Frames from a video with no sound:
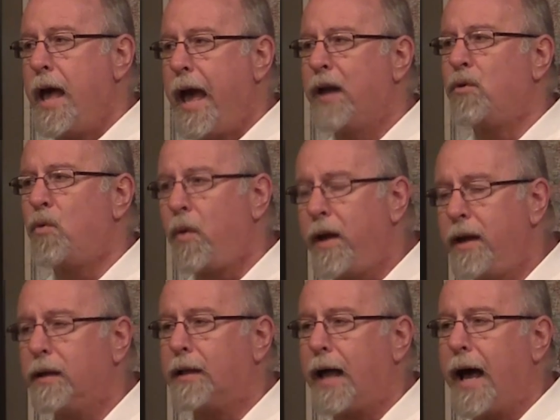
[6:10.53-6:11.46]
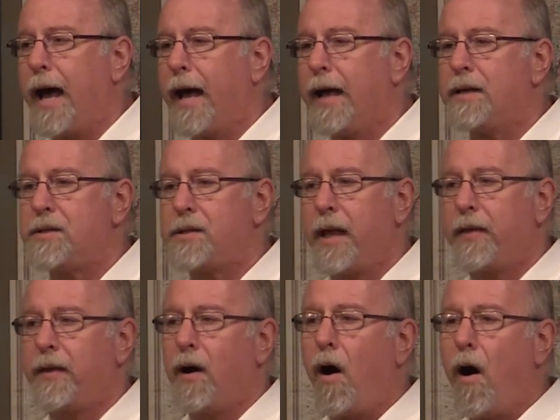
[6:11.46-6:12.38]
and realize
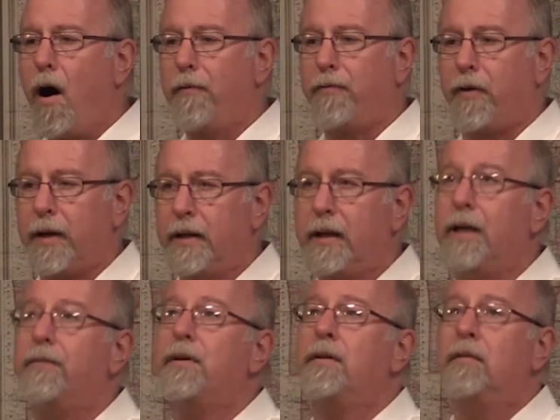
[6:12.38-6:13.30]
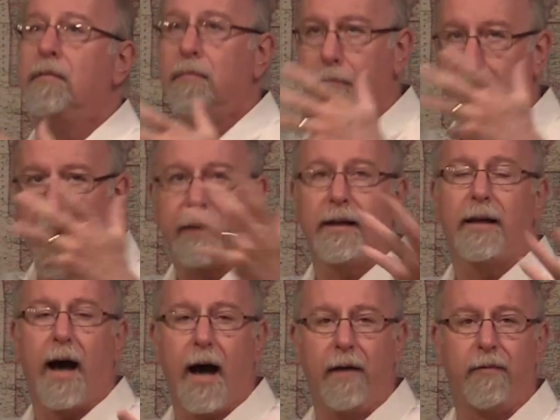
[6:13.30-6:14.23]
that the offering given back to
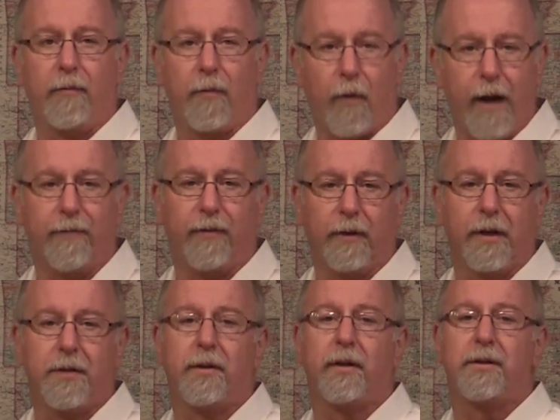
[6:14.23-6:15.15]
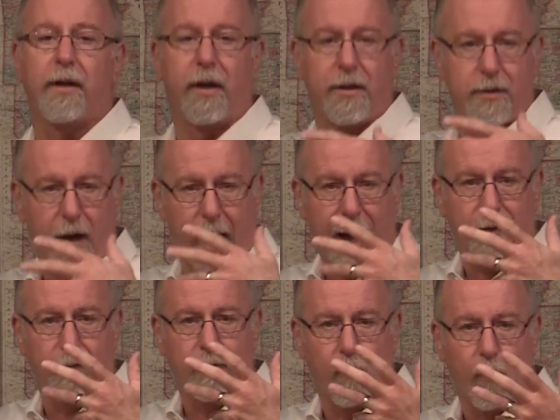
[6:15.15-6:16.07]
God from gratefulness as an
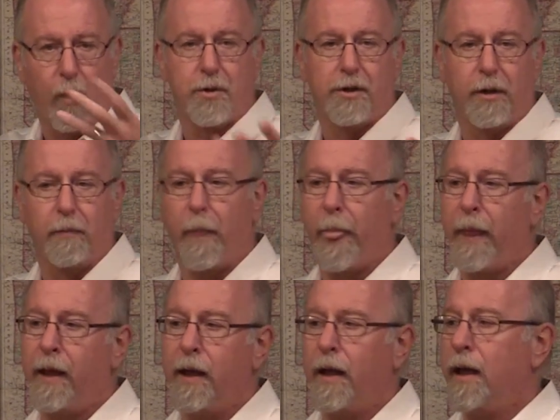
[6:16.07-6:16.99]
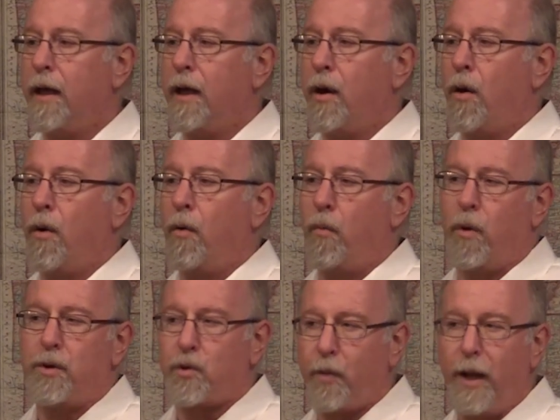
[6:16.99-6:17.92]
act of worship
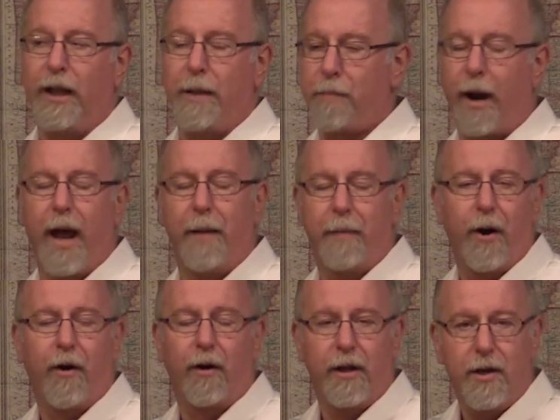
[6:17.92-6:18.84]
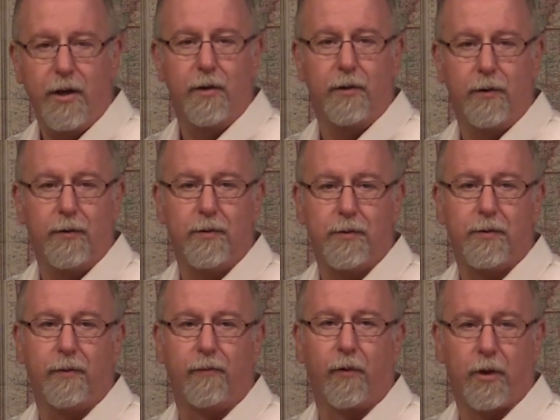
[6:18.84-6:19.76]
was really primarily
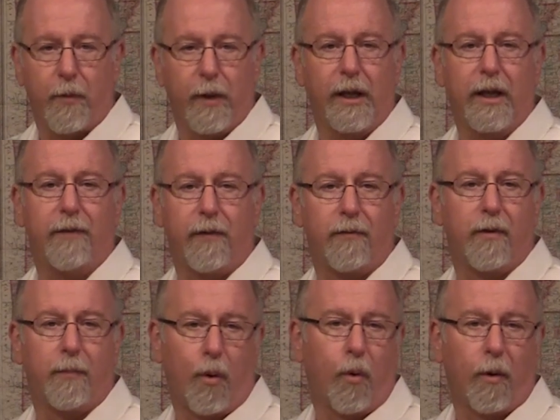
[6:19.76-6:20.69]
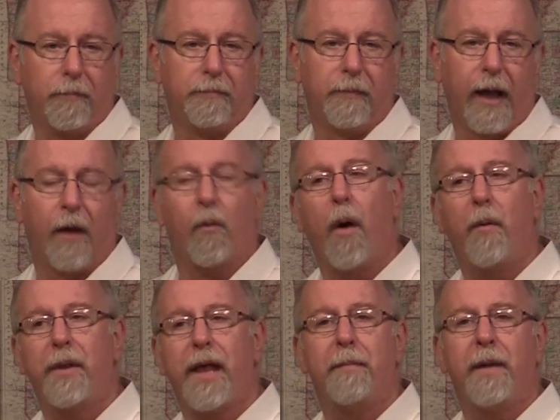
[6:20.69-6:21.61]
used for the relief of the poor. And what
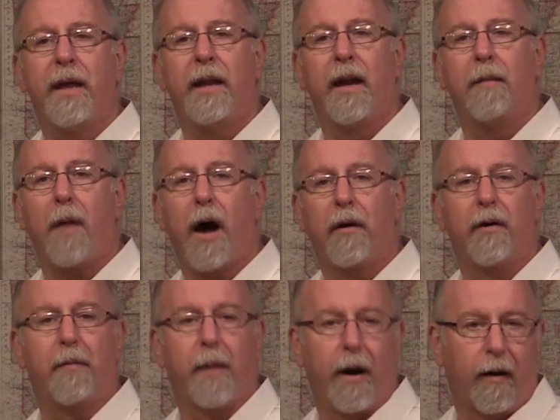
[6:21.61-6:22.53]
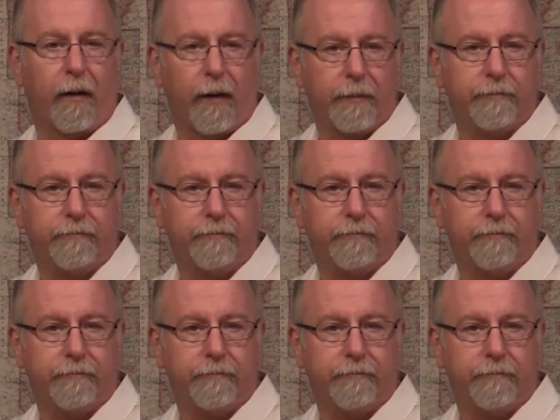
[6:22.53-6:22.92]
would that mean in modern America?